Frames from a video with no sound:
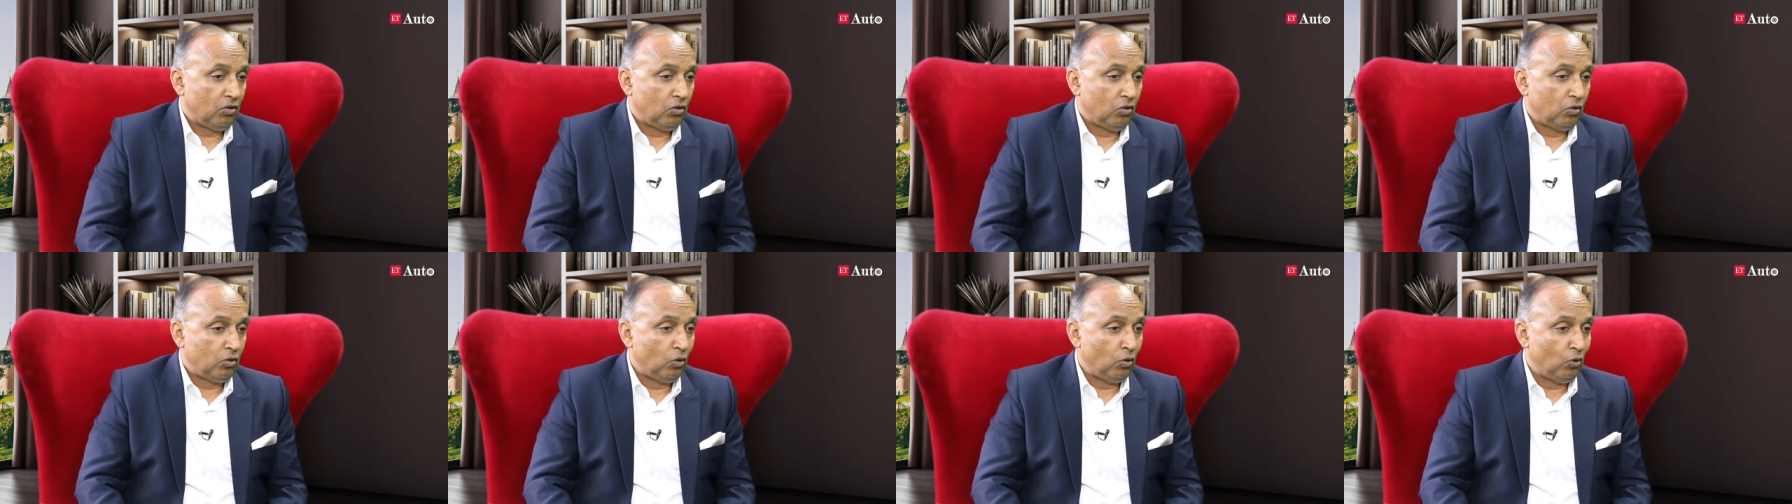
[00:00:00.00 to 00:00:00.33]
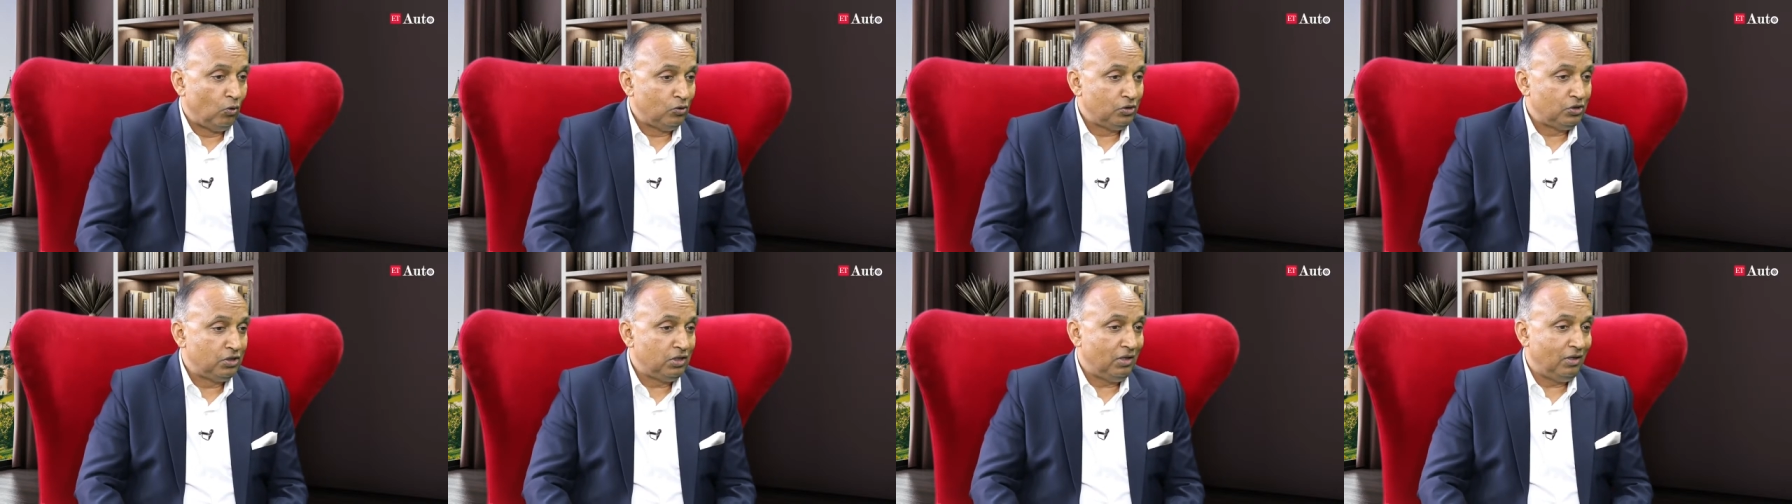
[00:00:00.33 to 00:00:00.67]

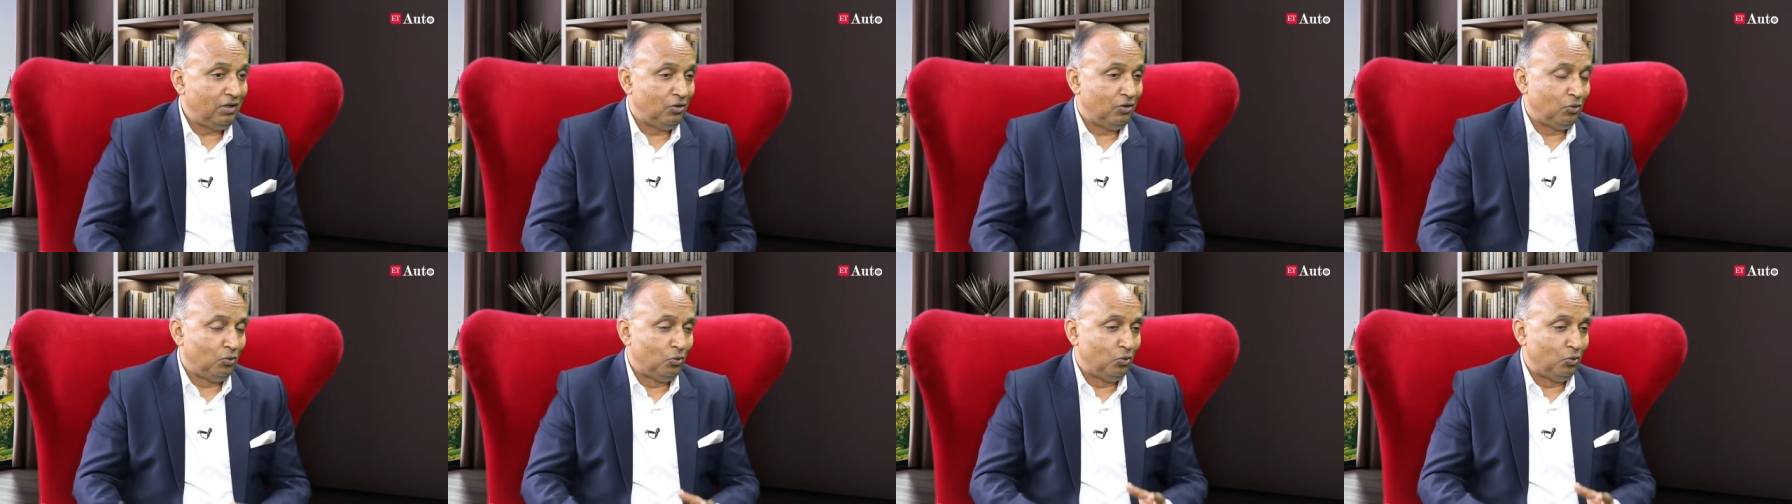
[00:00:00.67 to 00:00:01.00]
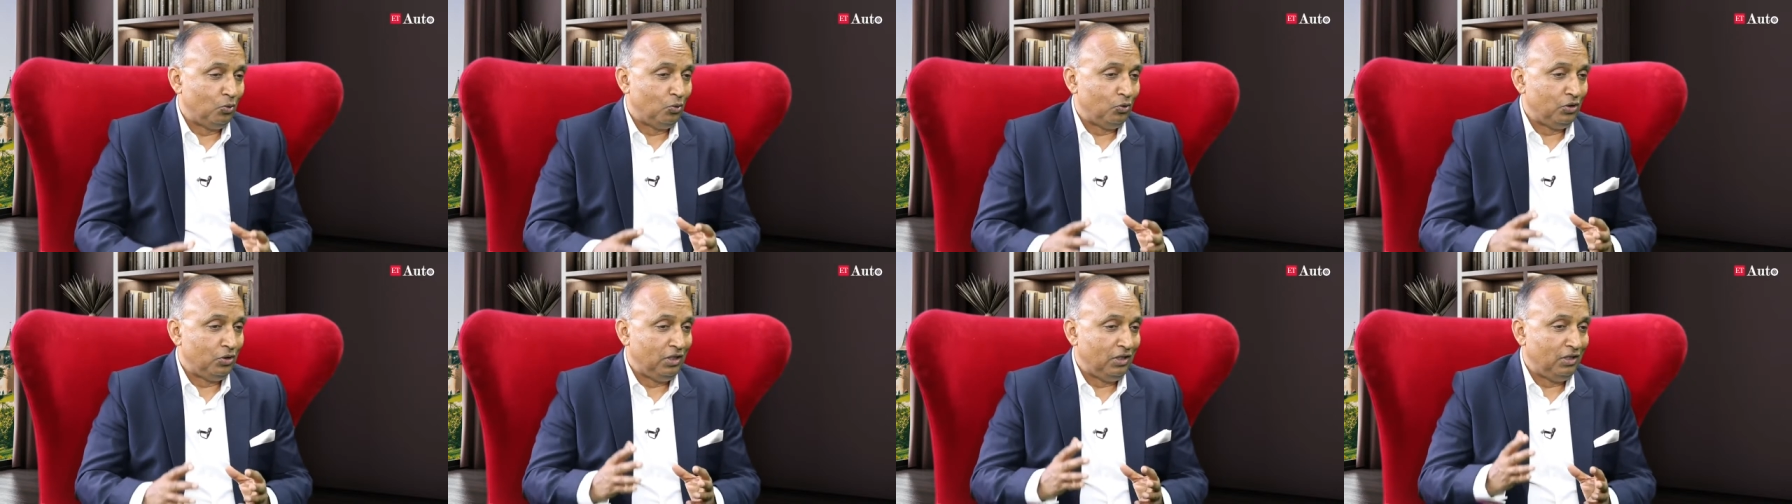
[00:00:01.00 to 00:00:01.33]
closer
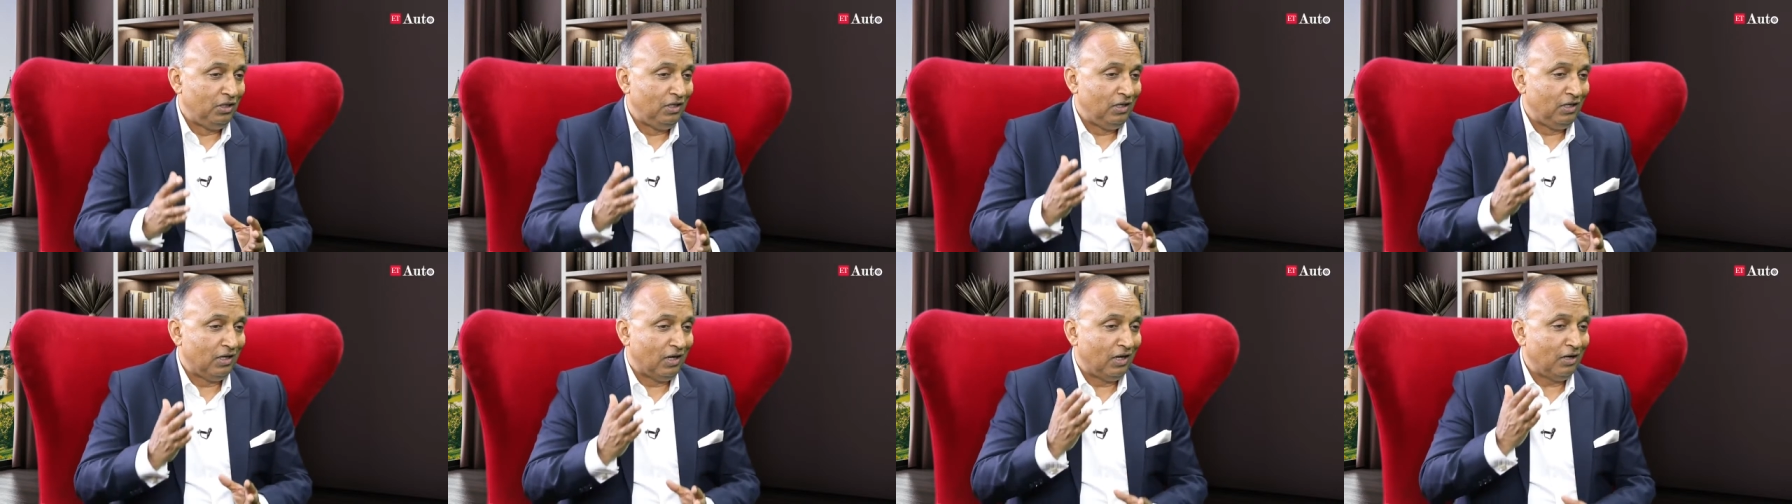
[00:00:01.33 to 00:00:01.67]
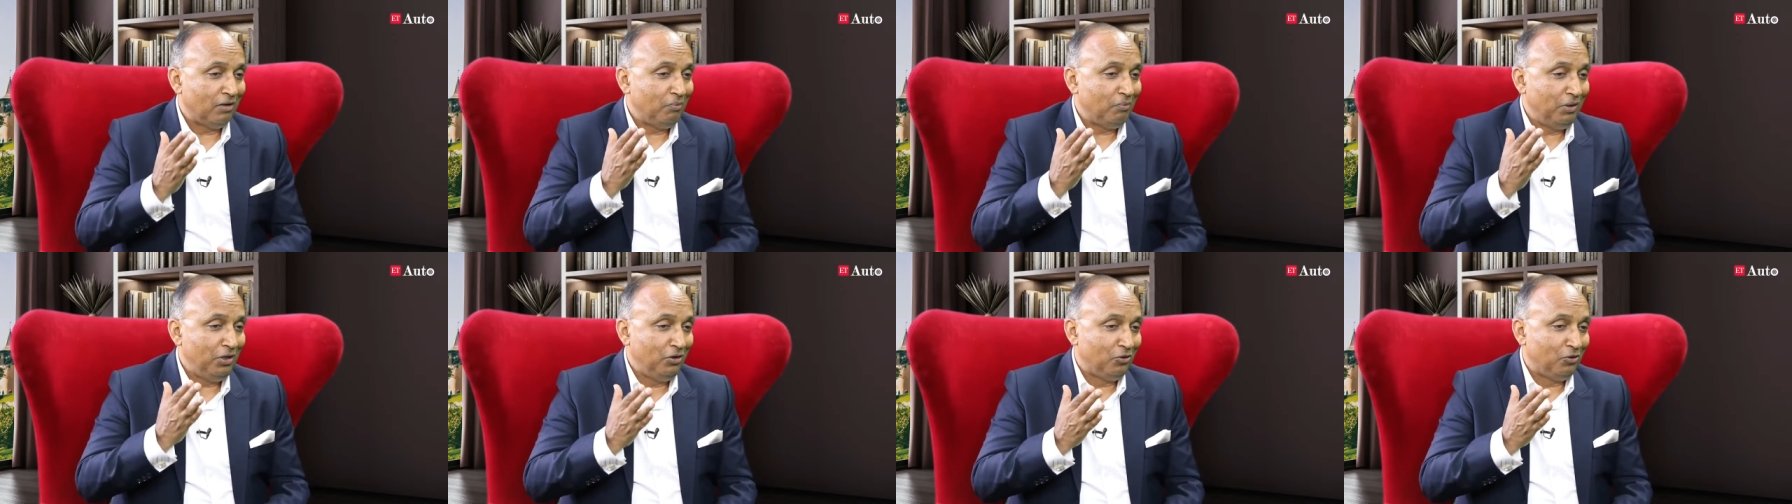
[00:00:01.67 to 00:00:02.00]
to the
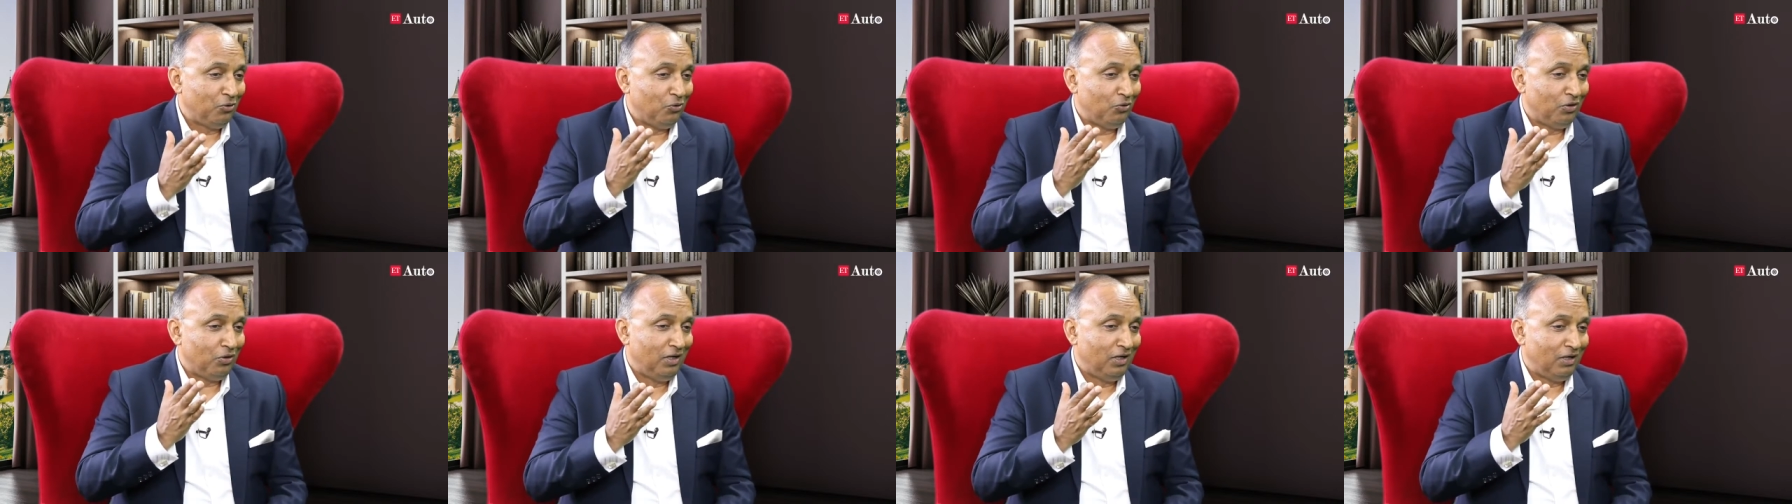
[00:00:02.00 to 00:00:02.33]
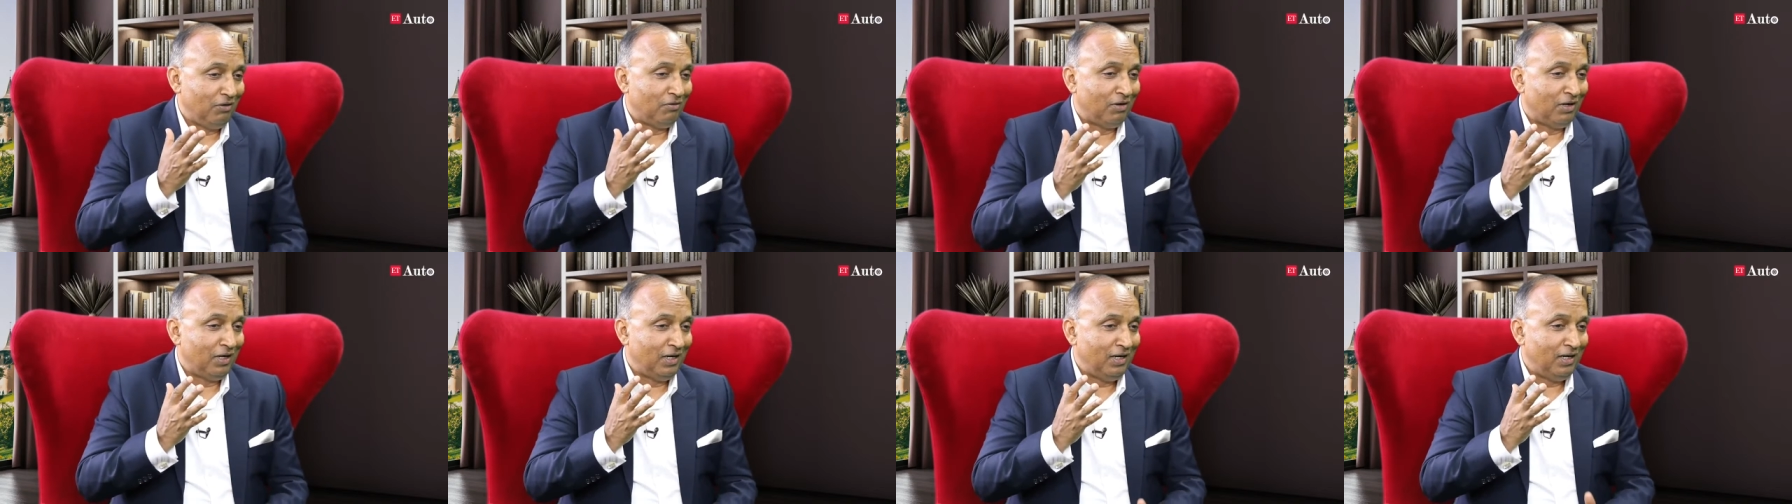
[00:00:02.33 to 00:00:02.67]
urban-rural
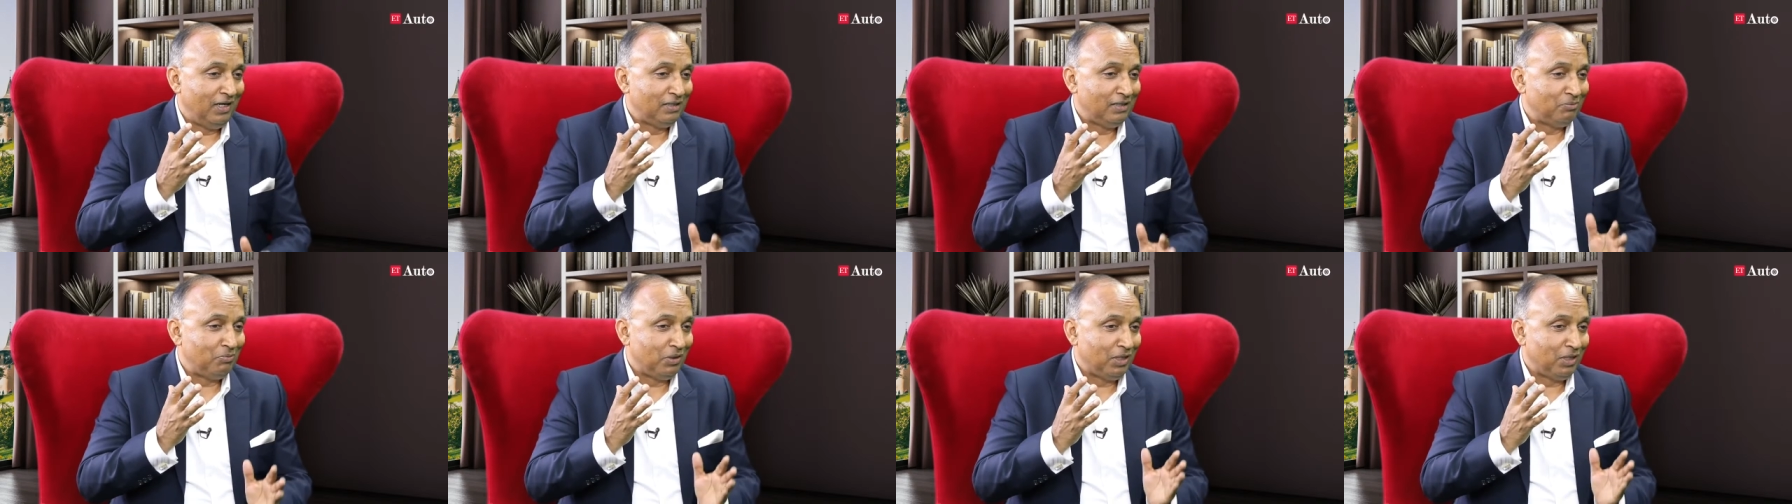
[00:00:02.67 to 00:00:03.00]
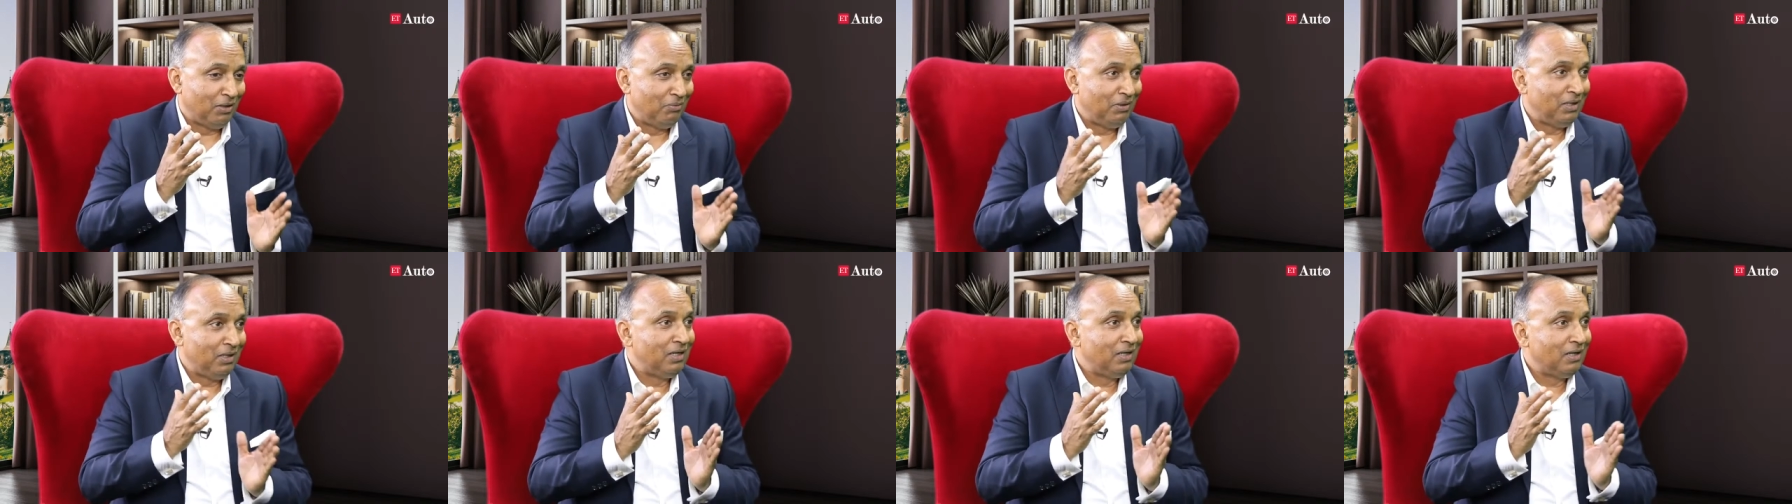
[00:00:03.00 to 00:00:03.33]
divide has
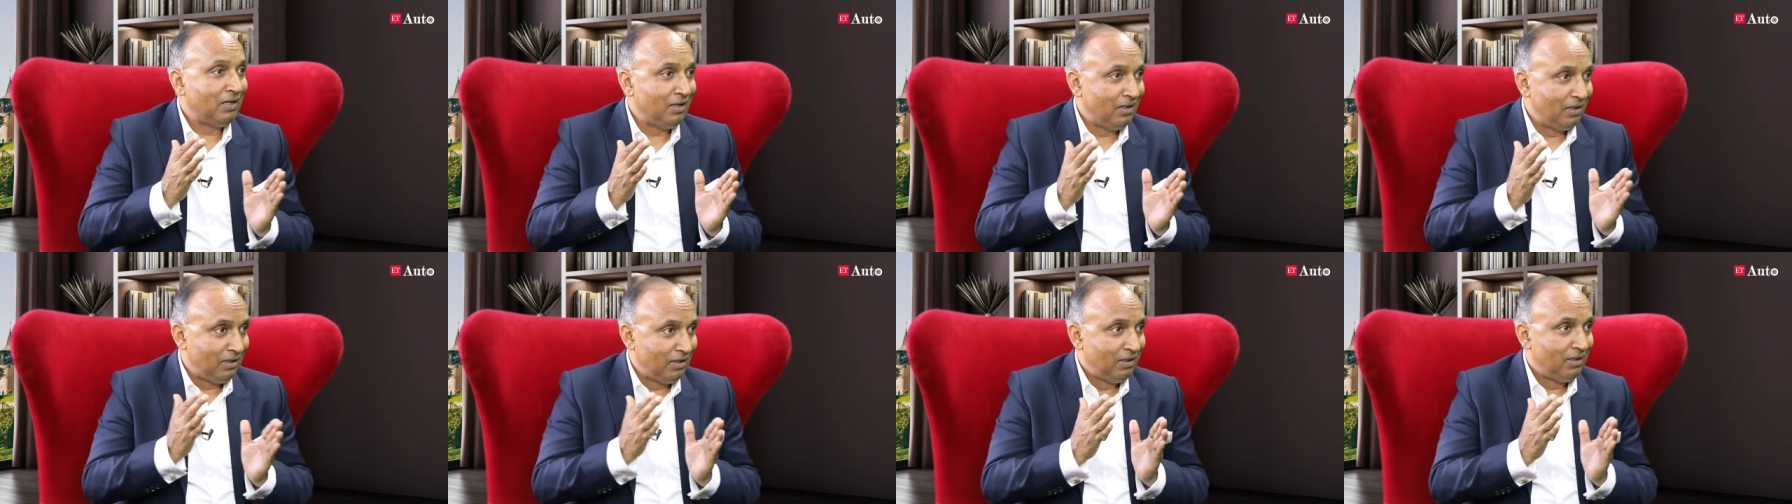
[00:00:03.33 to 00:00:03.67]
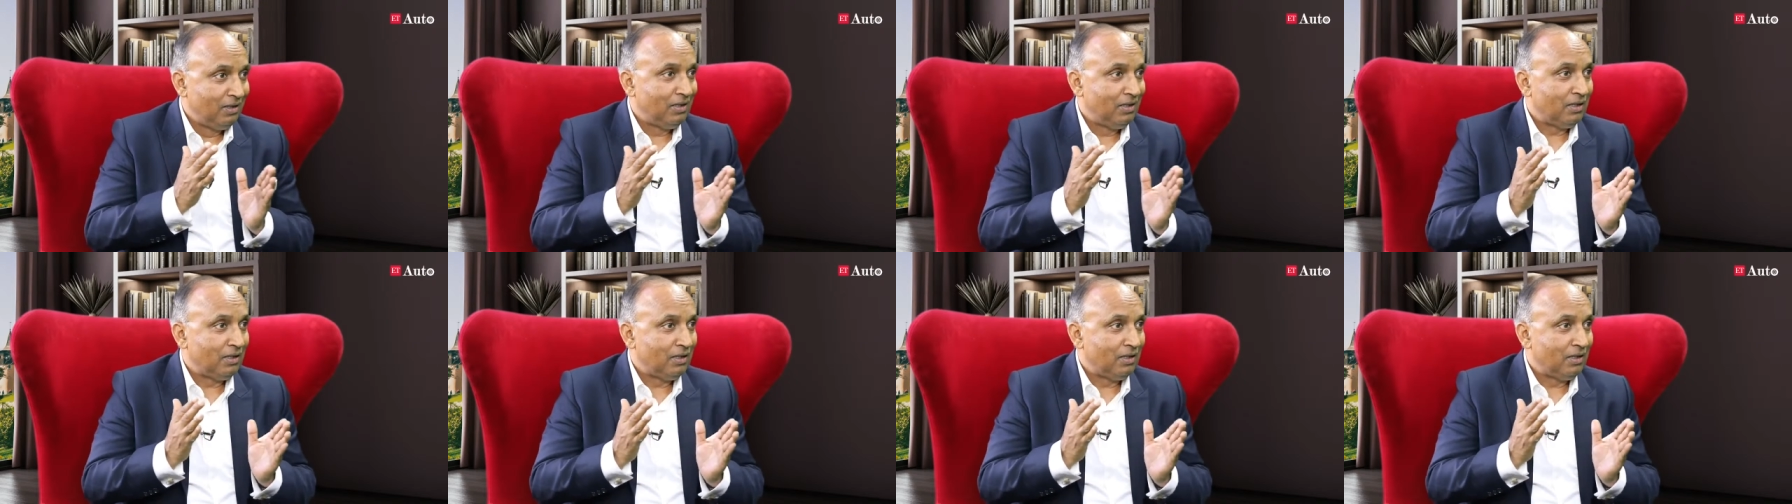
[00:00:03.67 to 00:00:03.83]
become a little